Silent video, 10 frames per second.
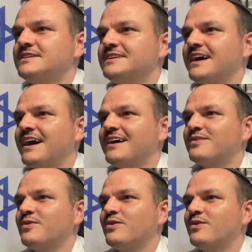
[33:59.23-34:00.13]

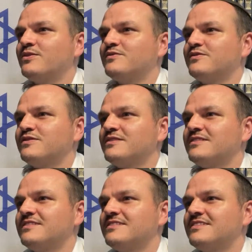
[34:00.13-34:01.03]
Yaakov
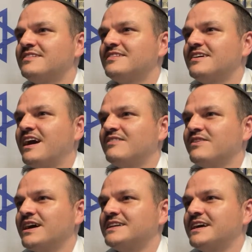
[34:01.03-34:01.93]

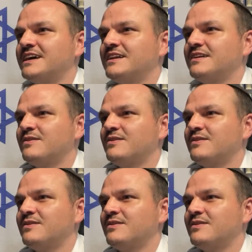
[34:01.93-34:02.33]
Avranel